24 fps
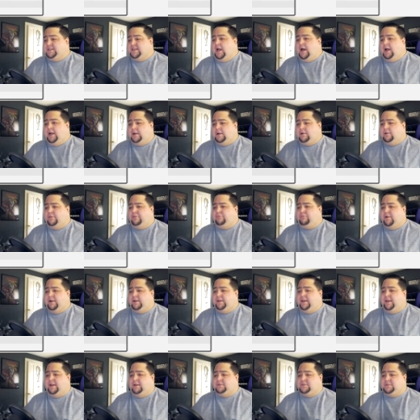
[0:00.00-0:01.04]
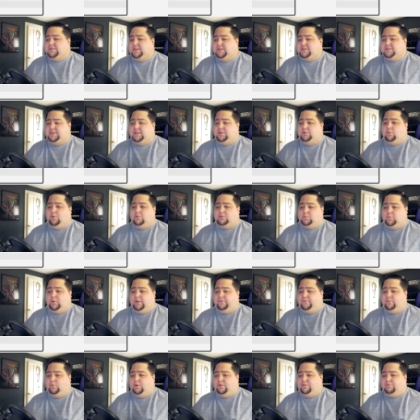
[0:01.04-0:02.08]
higher thread counts 16 core,
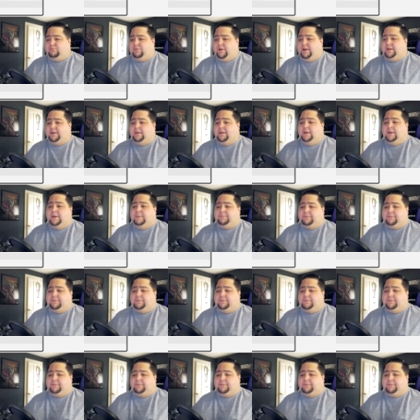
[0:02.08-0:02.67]
24 thread,